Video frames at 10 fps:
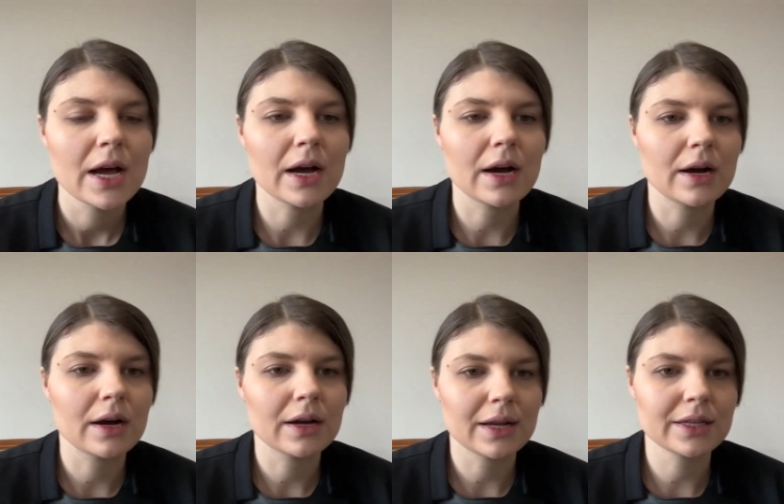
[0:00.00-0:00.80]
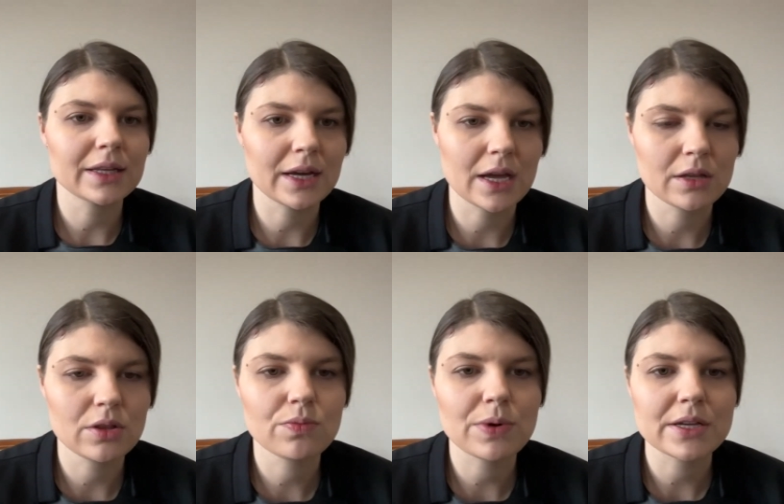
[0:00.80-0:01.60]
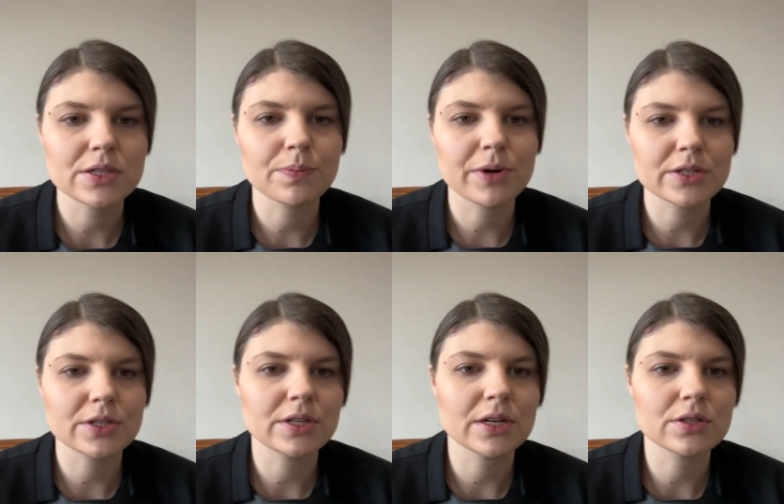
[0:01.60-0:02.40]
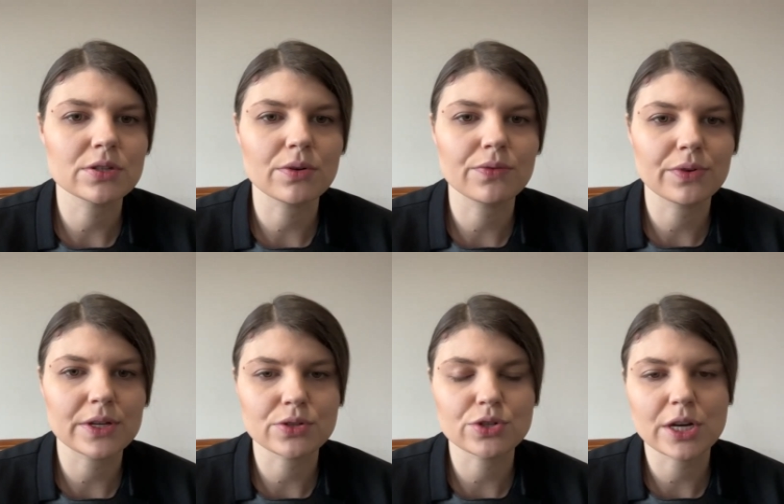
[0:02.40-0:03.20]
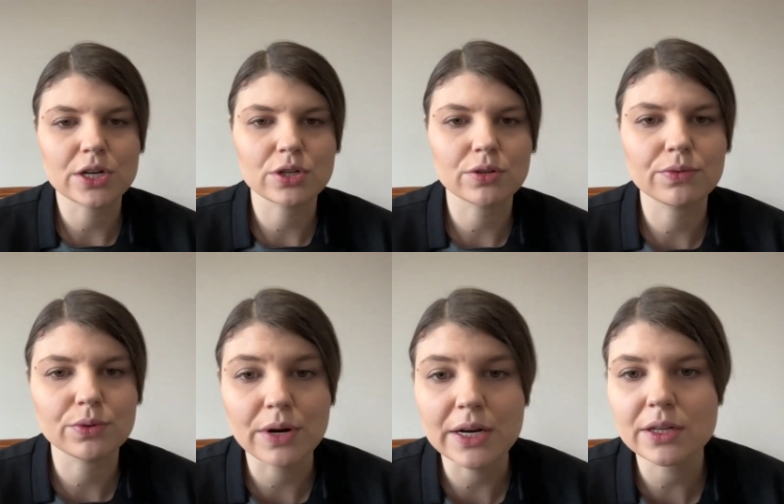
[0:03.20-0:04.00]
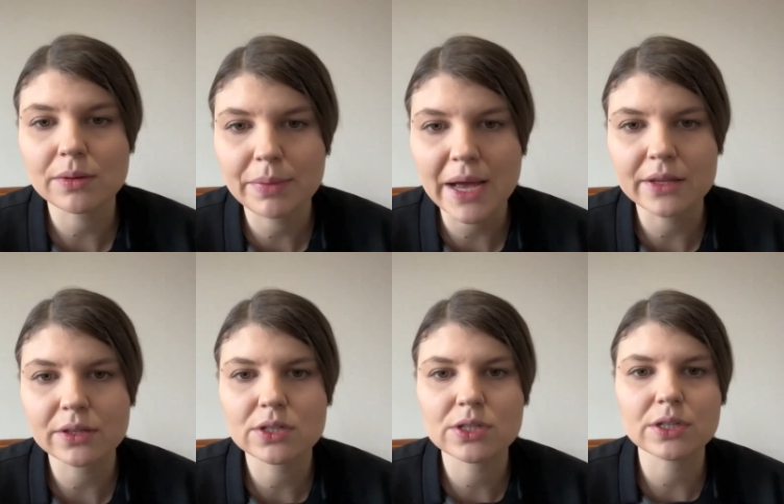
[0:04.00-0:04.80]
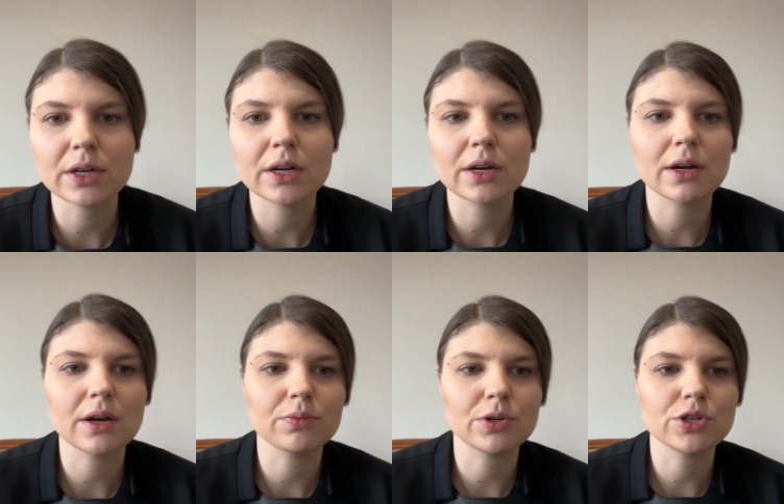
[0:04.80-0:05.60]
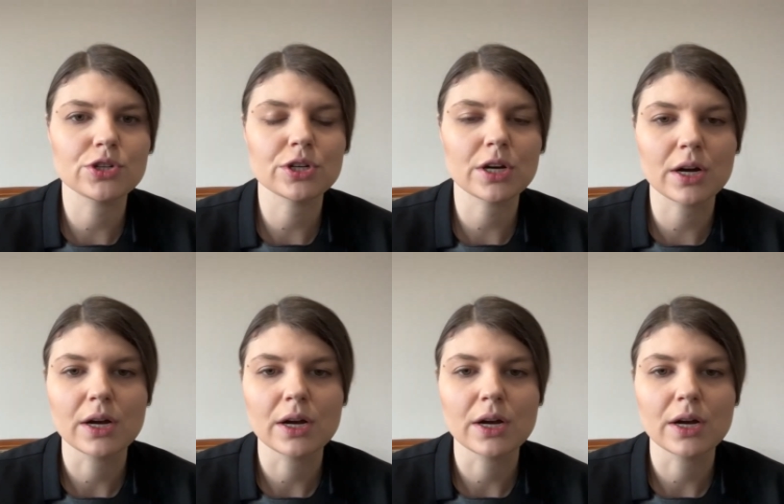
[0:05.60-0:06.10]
Uh, Galina Halo, Vice President of Association of Ukrainian Banks, uh, uh, which